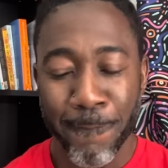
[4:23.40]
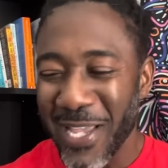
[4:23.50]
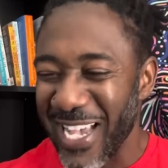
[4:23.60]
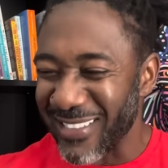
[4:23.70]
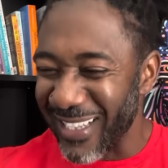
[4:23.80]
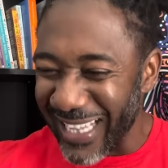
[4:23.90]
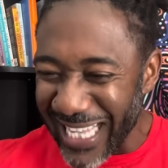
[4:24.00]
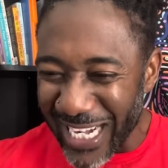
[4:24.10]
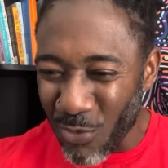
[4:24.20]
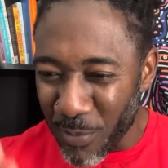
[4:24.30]
There's a
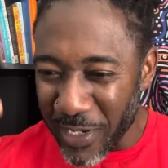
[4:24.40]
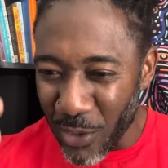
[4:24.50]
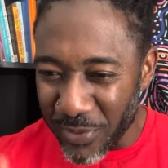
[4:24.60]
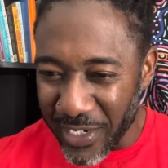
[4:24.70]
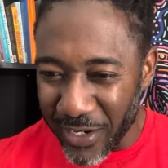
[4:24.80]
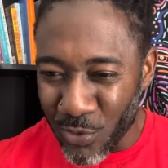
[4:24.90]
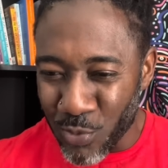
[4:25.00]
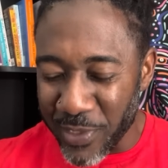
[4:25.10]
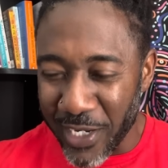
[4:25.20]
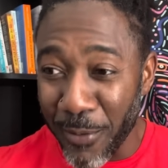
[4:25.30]
lot of women out there who
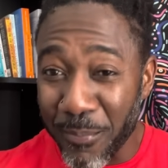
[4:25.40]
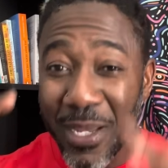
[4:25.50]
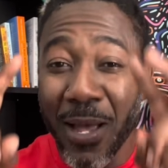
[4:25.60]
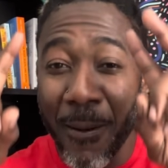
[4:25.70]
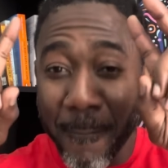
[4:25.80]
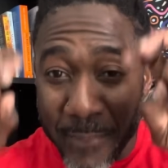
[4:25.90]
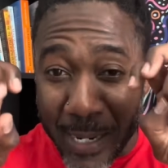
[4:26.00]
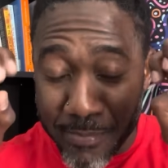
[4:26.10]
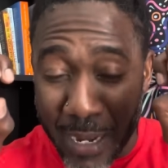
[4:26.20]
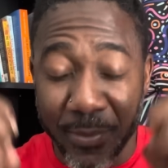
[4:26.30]
become baby
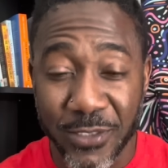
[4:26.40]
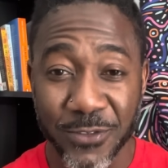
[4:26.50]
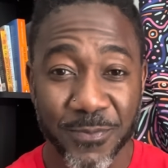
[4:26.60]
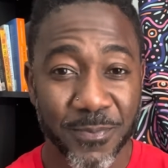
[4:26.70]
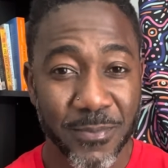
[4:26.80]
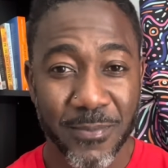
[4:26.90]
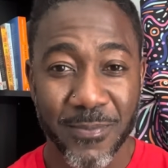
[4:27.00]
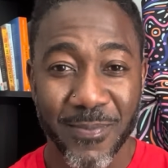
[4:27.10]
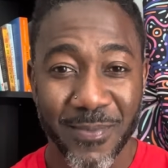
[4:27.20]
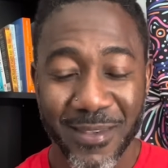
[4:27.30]
mamas.
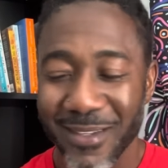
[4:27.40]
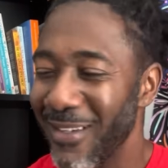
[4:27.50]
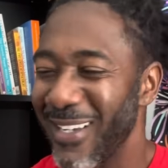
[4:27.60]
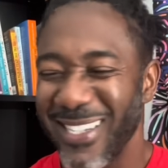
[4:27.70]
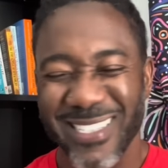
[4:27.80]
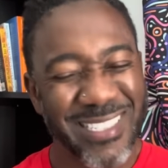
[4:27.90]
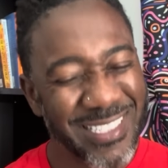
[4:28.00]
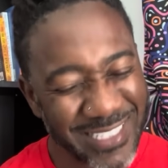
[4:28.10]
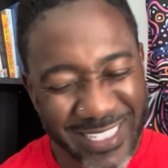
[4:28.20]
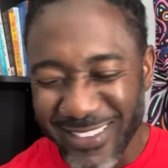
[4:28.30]

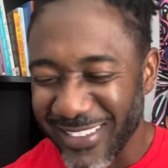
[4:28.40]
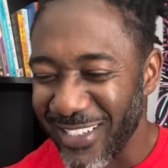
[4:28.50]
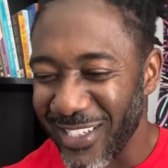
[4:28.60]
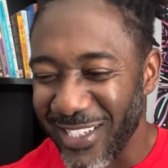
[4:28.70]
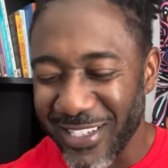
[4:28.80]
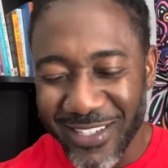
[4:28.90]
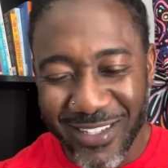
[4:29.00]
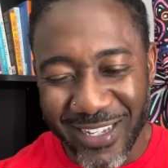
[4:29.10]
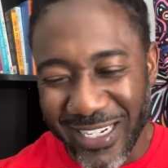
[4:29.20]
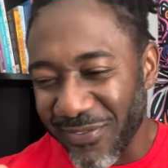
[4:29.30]
Listen,
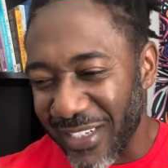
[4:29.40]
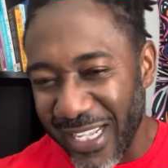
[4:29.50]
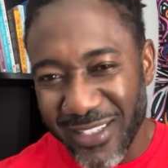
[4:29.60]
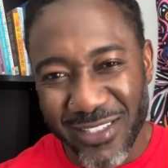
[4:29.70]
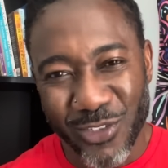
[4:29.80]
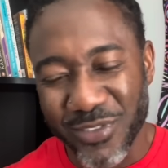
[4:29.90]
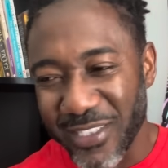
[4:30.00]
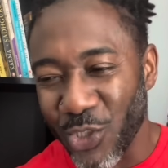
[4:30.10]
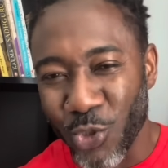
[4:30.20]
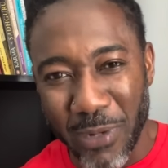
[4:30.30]
after that, you still
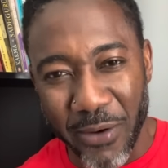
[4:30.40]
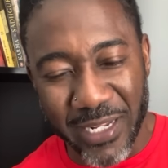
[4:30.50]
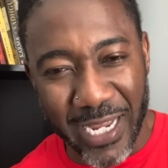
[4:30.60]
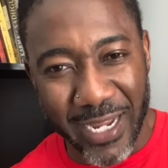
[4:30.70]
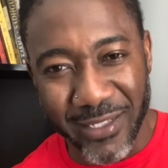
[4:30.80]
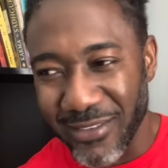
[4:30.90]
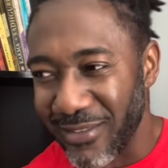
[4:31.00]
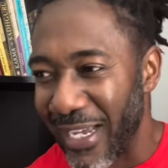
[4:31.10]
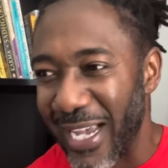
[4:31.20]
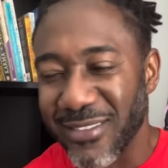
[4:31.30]
don't marry the guy. The
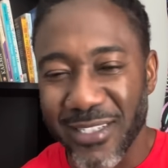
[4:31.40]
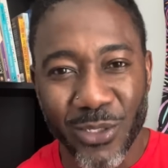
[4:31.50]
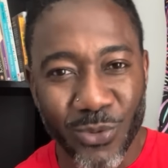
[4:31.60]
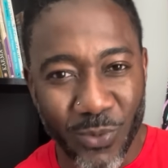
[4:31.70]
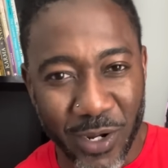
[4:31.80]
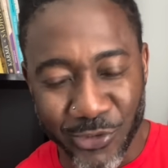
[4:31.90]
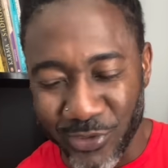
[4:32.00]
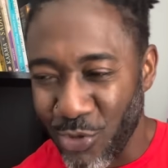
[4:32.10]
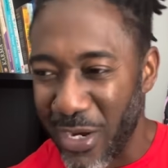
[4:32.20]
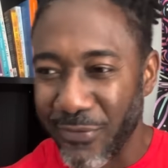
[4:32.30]
guy still don't want you. Then
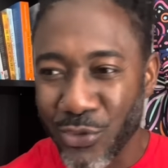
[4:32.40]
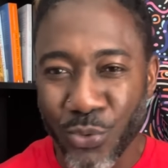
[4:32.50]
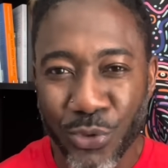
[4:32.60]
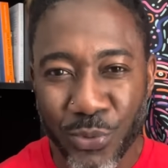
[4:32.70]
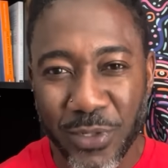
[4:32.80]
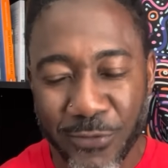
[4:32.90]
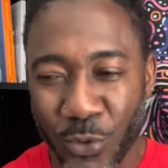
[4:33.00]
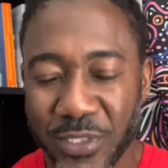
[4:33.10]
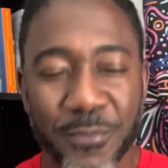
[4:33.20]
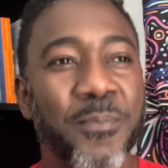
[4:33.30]
you have 2, 3, 4
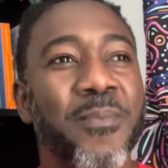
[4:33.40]
children.